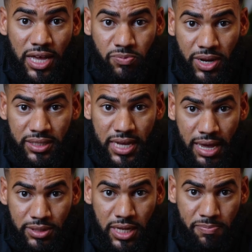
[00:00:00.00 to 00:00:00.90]
as many
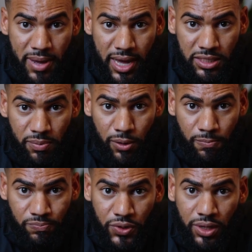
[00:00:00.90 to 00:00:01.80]
times as possible.
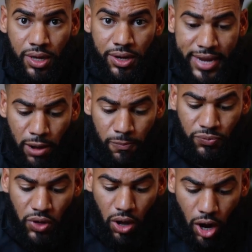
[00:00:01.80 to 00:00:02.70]
Now,
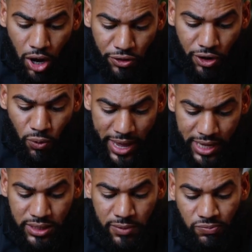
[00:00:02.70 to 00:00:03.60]
are there
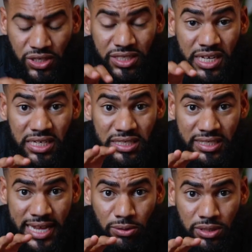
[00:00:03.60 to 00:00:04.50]
ways to teach the
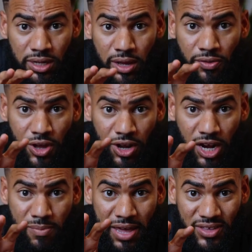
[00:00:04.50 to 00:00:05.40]
sounds that are
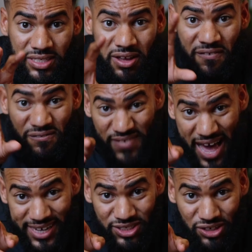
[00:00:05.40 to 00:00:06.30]
going to make this
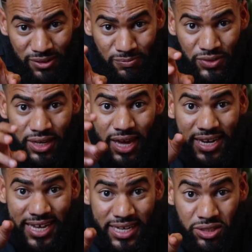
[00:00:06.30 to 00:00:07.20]
faster
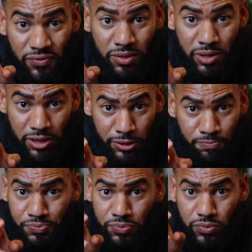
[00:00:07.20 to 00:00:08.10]
and easier for them to
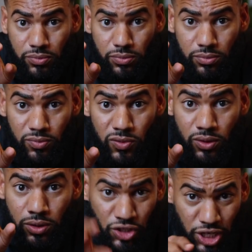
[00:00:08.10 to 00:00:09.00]
learn?
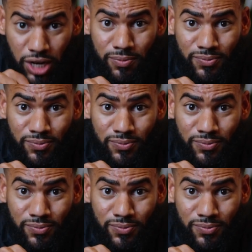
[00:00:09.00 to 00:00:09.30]
Sure,